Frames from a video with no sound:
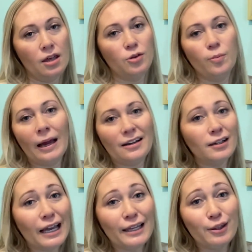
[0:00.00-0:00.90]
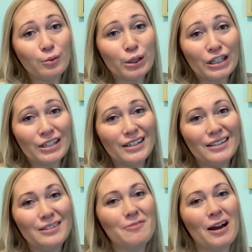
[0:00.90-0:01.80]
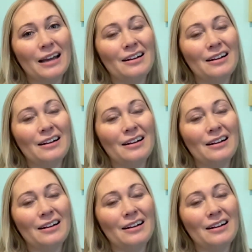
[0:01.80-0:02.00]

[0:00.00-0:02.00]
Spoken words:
You might not like the word, you might